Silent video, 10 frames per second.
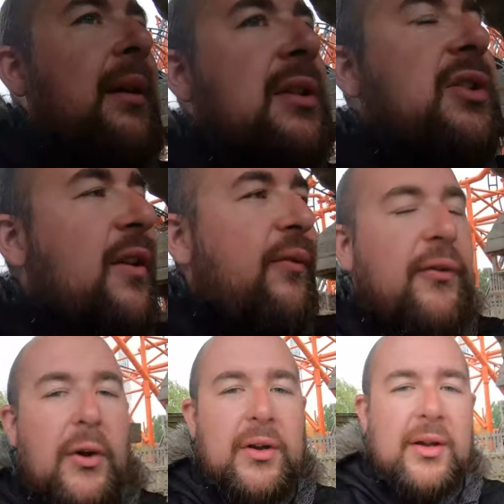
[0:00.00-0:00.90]
It's just
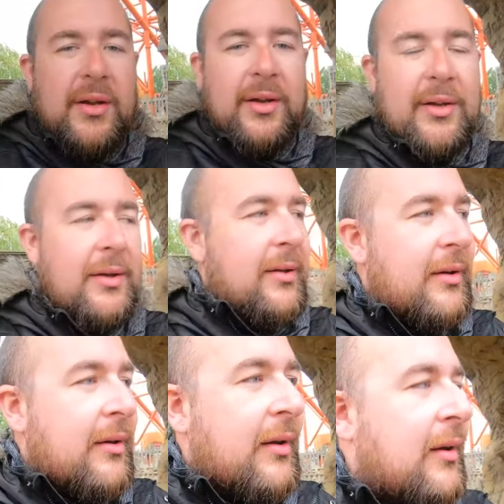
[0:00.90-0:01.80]
fun.
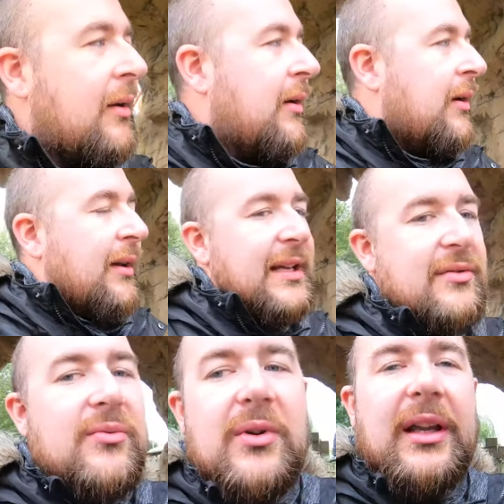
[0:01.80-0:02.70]

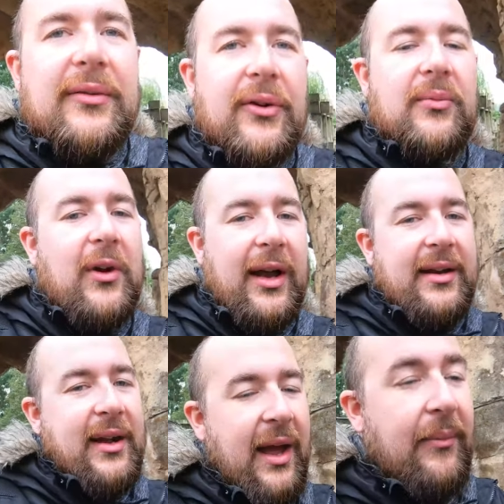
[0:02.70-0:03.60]
That's a really fun ride.